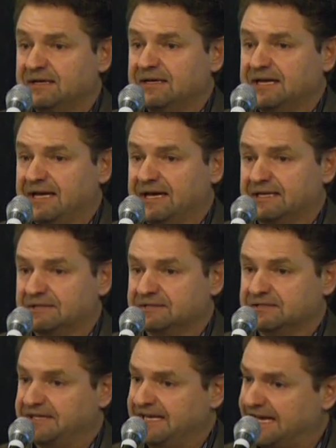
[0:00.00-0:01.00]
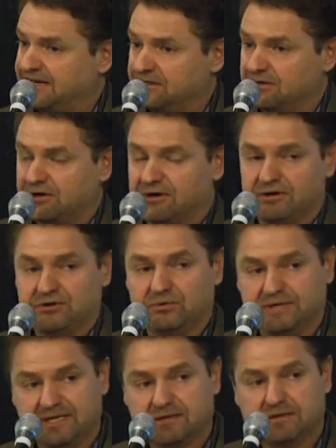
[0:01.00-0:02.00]
And cattle are
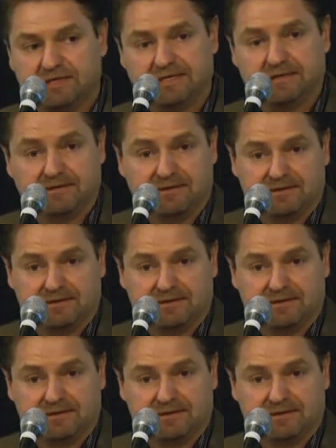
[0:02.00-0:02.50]
uniquely